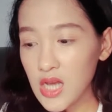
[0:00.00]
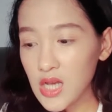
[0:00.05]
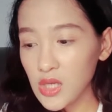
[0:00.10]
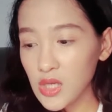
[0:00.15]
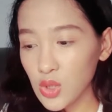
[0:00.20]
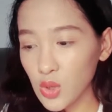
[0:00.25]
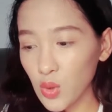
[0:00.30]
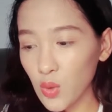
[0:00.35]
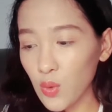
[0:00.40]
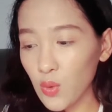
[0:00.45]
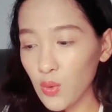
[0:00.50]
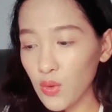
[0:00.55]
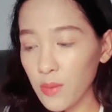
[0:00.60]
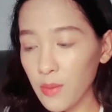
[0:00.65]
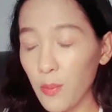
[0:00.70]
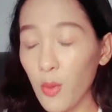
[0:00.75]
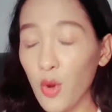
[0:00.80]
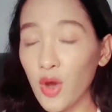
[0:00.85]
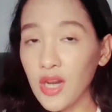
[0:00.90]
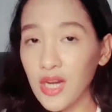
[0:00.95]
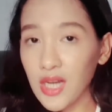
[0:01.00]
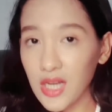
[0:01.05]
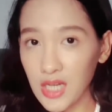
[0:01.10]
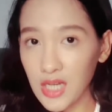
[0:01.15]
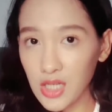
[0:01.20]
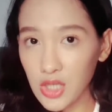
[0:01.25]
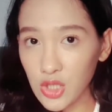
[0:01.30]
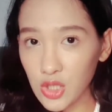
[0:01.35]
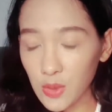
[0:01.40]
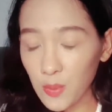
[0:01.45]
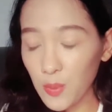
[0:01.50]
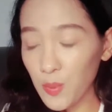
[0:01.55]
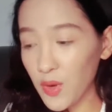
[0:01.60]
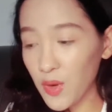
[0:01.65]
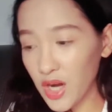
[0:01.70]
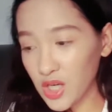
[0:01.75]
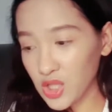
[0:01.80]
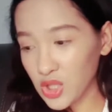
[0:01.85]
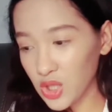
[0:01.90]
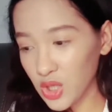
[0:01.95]
So the point is,
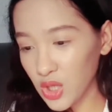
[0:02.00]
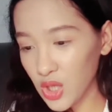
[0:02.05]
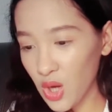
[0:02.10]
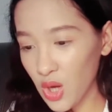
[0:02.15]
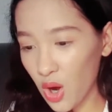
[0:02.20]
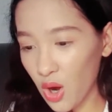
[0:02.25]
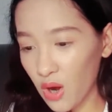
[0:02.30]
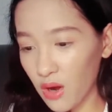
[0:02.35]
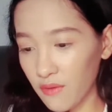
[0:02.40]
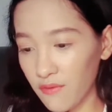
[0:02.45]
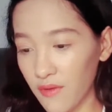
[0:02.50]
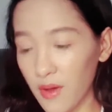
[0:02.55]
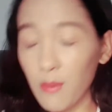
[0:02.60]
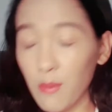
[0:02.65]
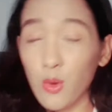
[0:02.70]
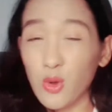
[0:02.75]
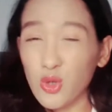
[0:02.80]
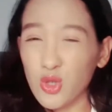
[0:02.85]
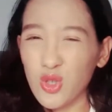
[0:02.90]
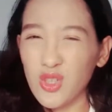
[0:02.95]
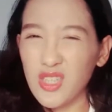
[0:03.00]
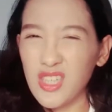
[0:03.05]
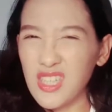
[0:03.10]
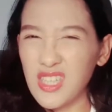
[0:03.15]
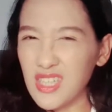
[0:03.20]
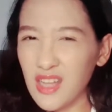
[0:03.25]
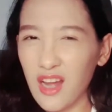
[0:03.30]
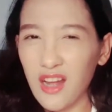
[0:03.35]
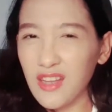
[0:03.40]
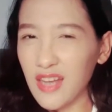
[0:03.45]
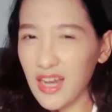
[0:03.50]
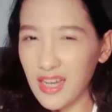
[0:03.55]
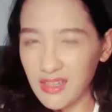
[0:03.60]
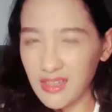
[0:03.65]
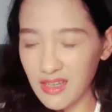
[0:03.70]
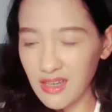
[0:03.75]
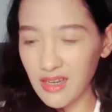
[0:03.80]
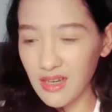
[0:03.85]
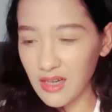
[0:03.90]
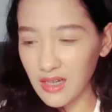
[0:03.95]
suppression of emotions is not
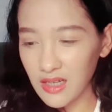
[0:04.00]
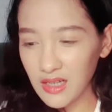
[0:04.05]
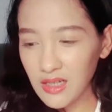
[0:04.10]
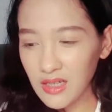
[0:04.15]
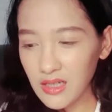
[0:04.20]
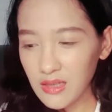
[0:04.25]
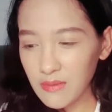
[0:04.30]
ideal.